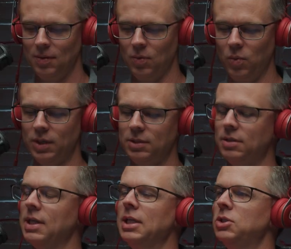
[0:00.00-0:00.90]
What
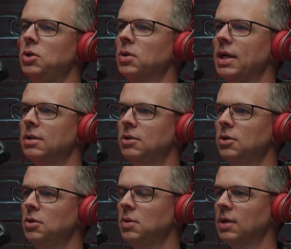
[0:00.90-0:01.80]
things do you like to
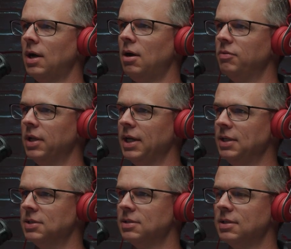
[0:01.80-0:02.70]
do off the
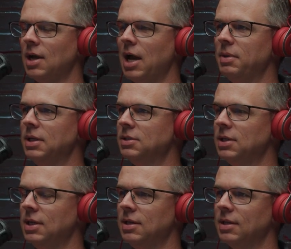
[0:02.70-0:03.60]
lanes? Hobbies,
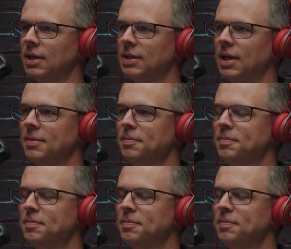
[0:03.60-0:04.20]
anything like that?